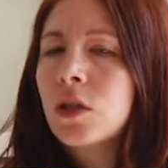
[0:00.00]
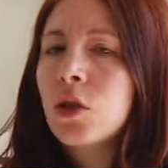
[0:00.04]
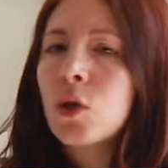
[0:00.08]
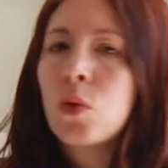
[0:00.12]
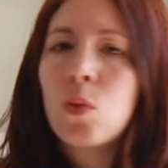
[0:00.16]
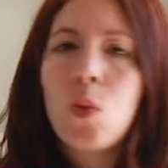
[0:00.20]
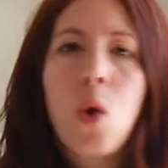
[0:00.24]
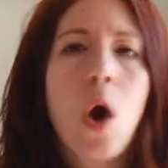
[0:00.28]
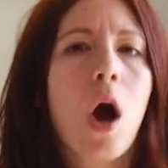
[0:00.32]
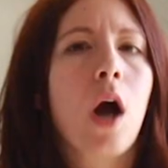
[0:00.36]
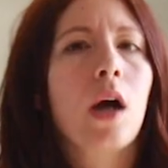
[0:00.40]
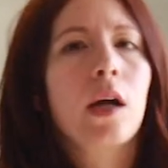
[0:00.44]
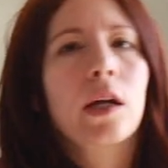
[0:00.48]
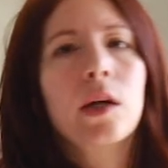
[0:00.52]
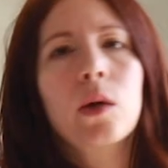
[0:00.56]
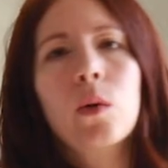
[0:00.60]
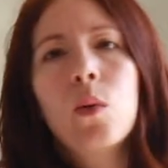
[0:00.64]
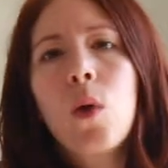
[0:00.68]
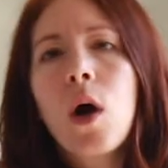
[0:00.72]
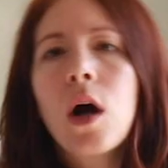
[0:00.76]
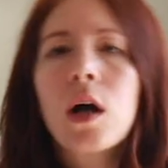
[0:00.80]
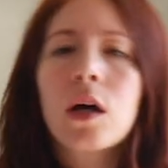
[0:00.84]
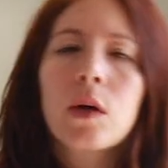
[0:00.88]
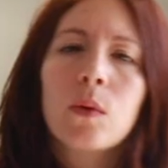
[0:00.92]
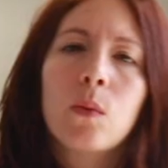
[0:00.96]
You're walking and
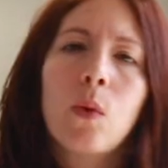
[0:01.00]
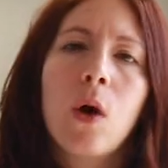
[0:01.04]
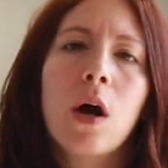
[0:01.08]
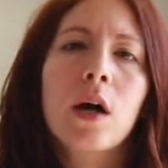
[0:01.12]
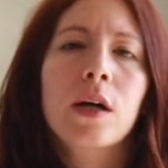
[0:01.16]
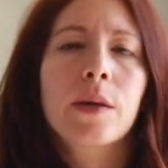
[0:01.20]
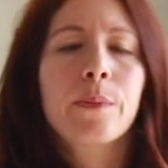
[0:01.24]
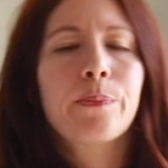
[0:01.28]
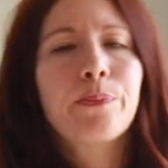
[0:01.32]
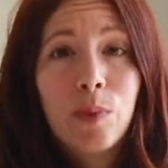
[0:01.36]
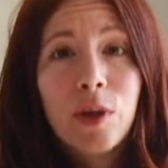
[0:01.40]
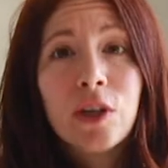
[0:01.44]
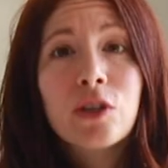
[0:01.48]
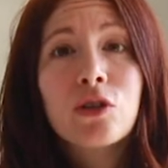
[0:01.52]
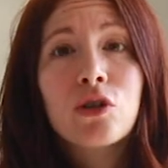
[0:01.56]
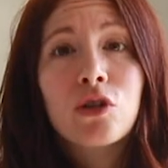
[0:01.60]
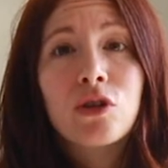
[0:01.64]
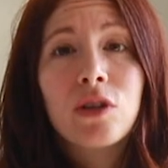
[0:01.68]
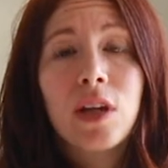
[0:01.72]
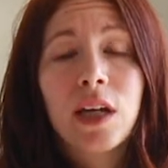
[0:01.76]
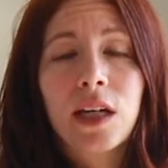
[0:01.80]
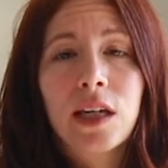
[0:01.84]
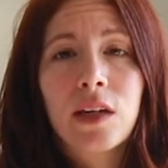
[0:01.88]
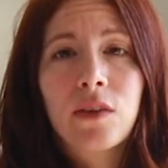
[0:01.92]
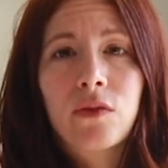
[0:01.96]
walking, walking. Picture
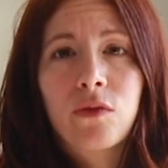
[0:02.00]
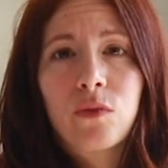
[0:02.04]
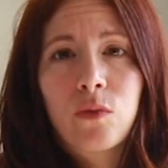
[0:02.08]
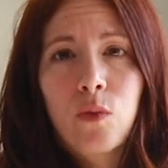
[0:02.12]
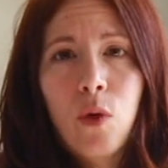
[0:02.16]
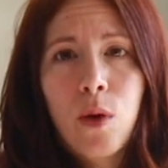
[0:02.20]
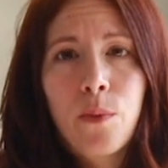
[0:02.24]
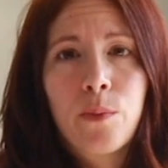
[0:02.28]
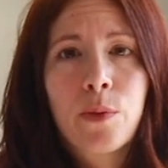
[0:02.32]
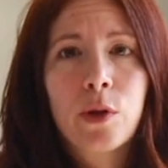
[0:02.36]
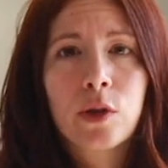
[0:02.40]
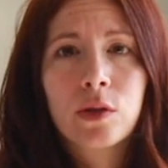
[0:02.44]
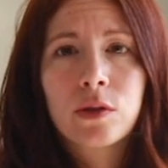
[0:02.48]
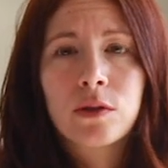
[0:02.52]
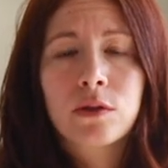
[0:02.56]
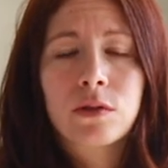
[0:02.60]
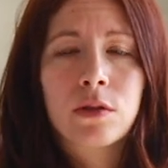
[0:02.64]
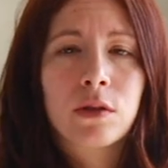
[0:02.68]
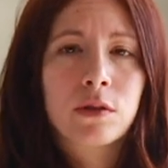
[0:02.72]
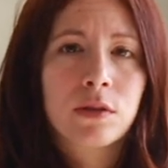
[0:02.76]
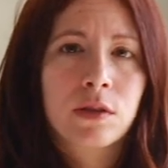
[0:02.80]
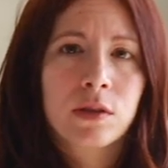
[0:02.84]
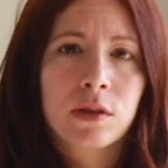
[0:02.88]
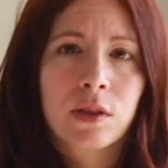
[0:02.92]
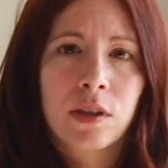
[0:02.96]
like if one person
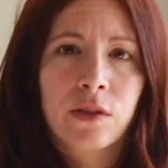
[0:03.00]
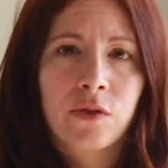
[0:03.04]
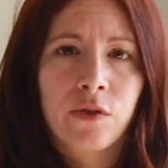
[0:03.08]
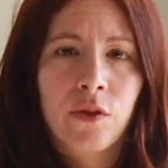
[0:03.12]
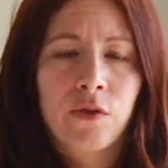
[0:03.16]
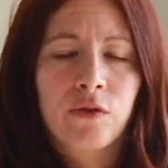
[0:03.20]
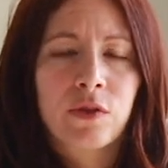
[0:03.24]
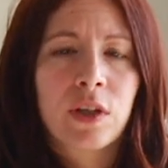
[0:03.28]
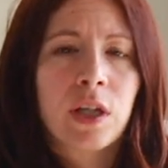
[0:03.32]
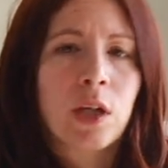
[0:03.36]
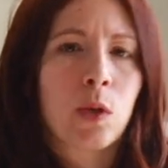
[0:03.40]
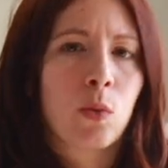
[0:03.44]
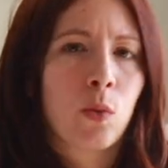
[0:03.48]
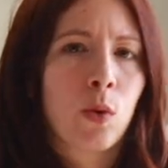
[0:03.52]
starts at 6:15,